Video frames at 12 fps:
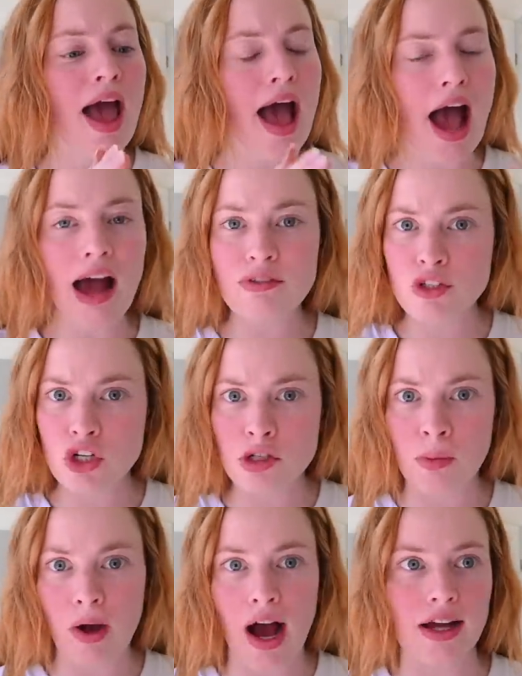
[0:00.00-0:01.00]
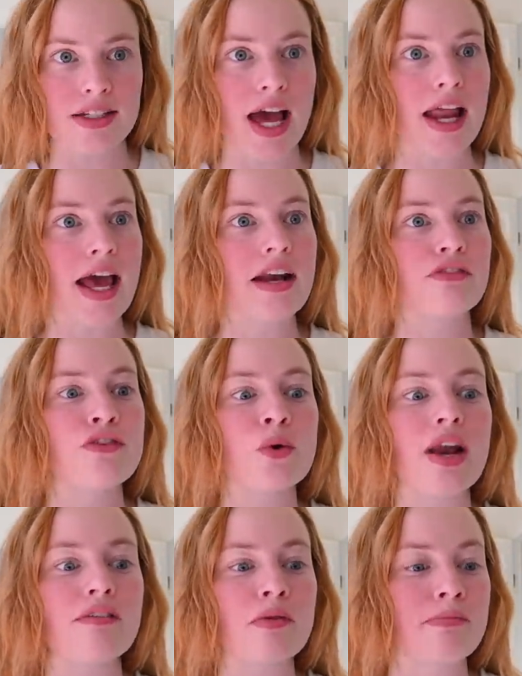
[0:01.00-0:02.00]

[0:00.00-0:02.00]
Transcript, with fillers: have searchable content. And if you can have a